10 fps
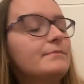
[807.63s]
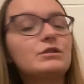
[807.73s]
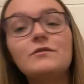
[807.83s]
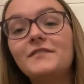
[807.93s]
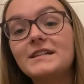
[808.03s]

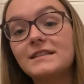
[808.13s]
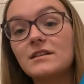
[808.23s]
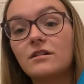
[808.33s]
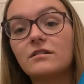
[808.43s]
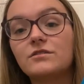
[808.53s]
Dolphin is the
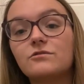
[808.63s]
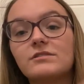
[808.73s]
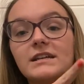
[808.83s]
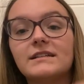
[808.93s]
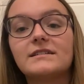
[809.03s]
younger
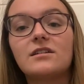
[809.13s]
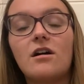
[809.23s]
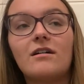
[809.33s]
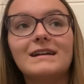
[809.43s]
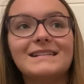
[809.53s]
daughter and
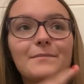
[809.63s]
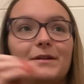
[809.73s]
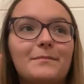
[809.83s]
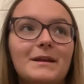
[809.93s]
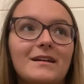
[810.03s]
Star is a
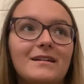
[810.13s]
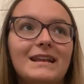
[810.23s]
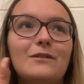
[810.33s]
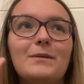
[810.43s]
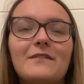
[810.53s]

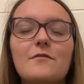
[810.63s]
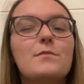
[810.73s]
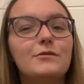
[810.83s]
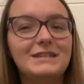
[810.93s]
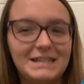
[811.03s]
little bit of a
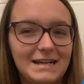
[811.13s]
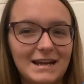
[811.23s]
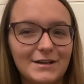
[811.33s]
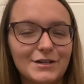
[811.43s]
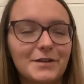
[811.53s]
moody
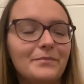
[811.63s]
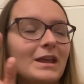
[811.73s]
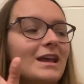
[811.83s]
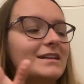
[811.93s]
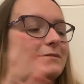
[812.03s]
teenager.
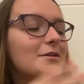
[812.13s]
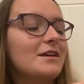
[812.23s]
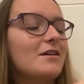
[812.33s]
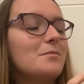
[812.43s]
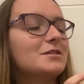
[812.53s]
So I
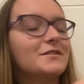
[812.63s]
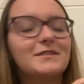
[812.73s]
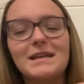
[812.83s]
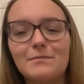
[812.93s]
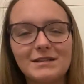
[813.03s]
think I must have
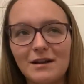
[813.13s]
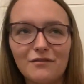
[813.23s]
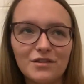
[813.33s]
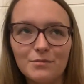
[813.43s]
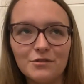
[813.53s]
seen
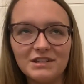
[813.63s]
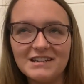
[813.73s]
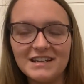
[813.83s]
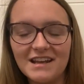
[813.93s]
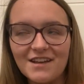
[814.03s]
myself in the moody
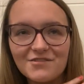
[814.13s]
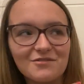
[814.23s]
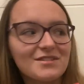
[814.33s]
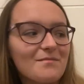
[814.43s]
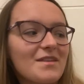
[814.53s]
teenager
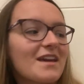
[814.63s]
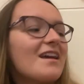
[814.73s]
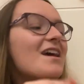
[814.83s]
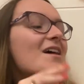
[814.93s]
or something.